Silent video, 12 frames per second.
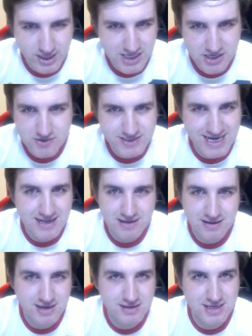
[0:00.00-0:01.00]
Can you use any?
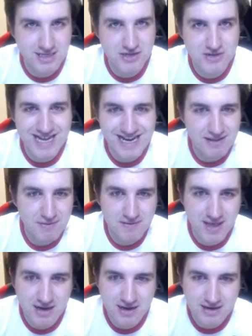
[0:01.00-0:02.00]
Can you use anything
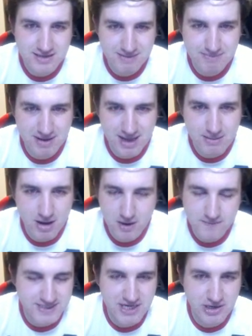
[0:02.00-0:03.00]
then?
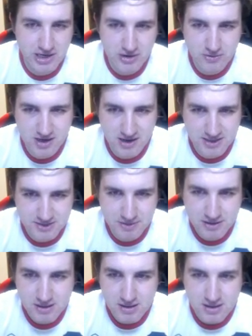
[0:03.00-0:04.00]
obviously not lone guards, but
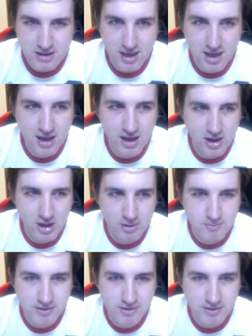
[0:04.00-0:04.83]
um,